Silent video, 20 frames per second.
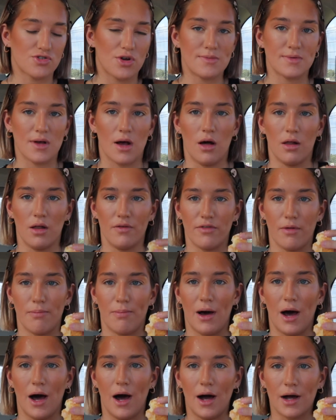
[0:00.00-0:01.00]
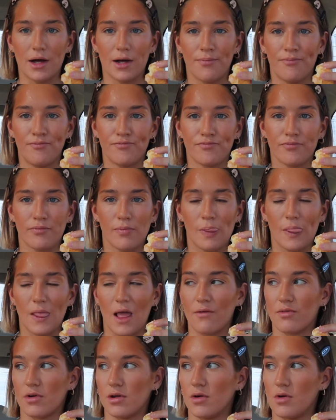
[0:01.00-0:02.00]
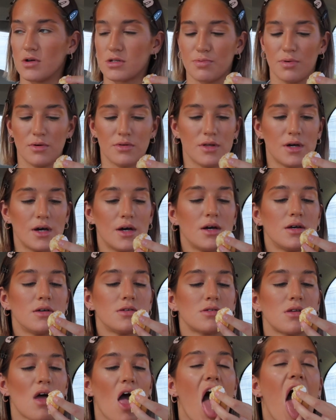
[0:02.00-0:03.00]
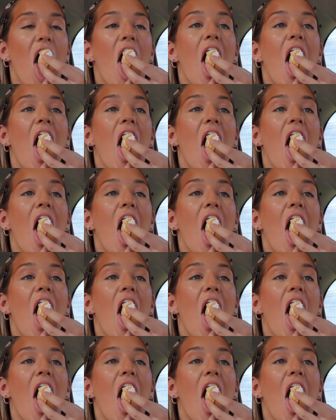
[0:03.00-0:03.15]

scraped it all over the bag. I've got nowhere to put this.